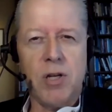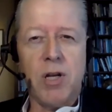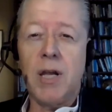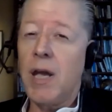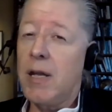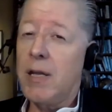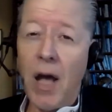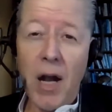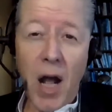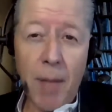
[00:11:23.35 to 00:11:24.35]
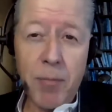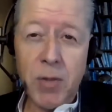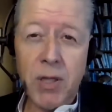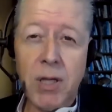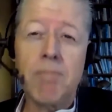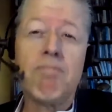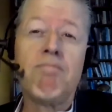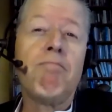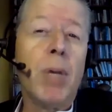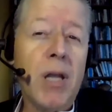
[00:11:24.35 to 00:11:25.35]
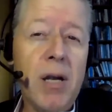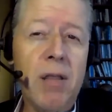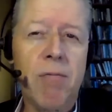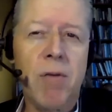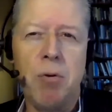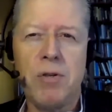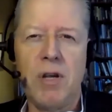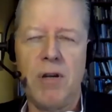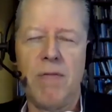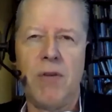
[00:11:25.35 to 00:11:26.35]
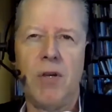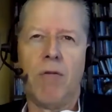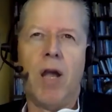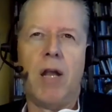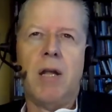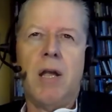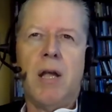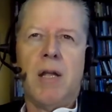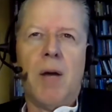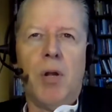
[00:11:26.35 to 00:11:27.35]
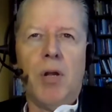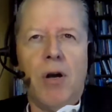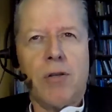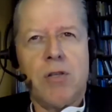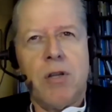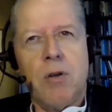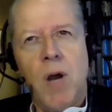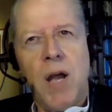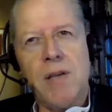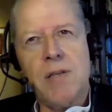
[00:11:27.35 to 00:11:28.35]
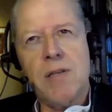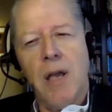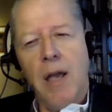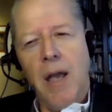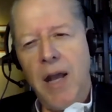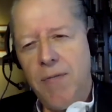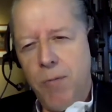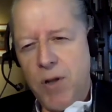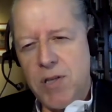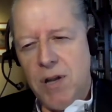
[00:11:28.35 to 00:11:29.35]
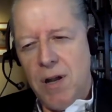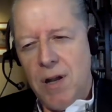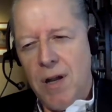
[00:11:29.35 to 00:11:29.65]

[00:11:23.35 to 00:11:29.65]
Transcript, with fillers: Again, not optimally, but 93% of Ukraine now belongs to the West. And if one's a